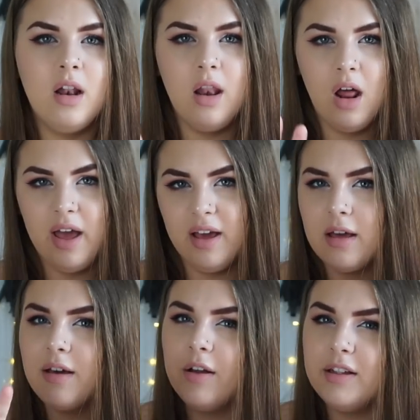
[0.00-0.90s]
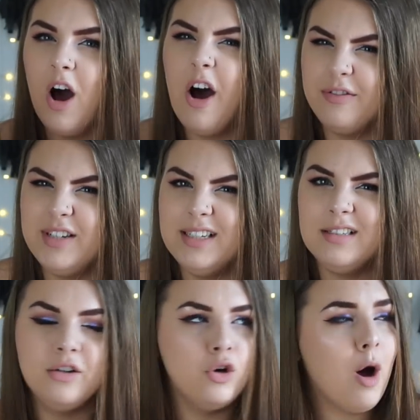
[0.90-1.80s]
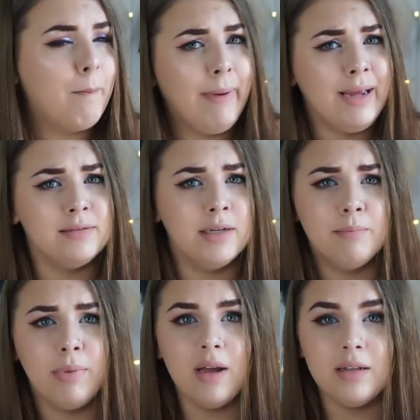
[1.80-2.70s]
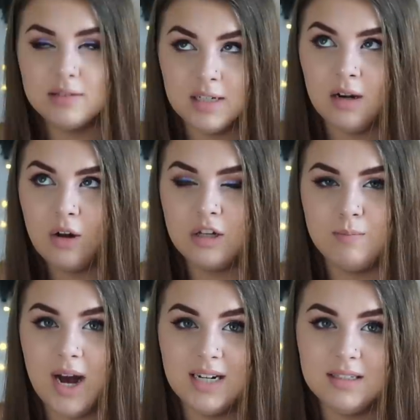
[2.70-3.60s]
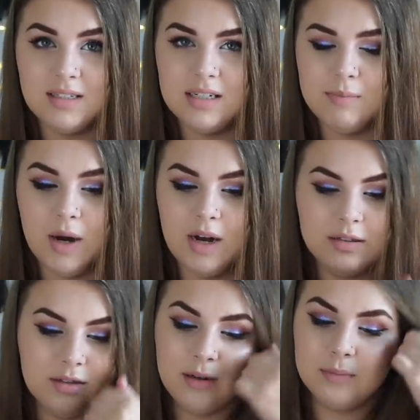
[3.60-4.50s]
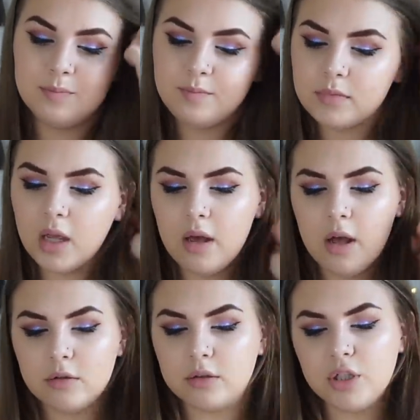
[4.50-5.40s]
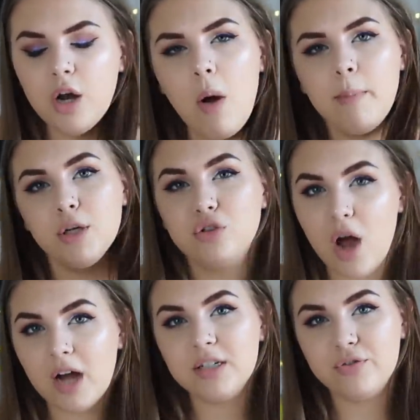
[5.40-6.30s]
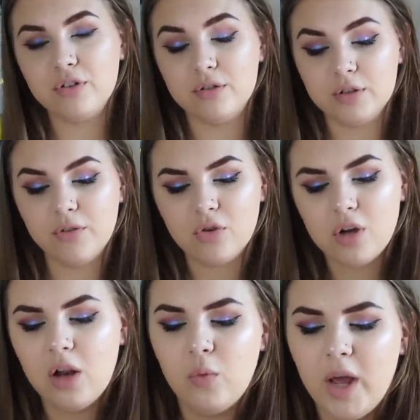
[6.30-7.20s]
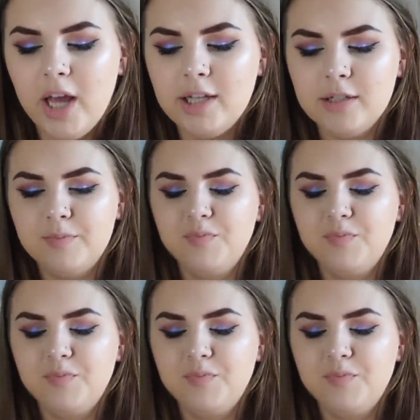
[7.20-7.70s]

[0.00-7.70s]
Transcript: like half decent, not amazing, but it didn't look as bad as it did in person. So I was like, you know what, I'm gonna try a different, different color wig.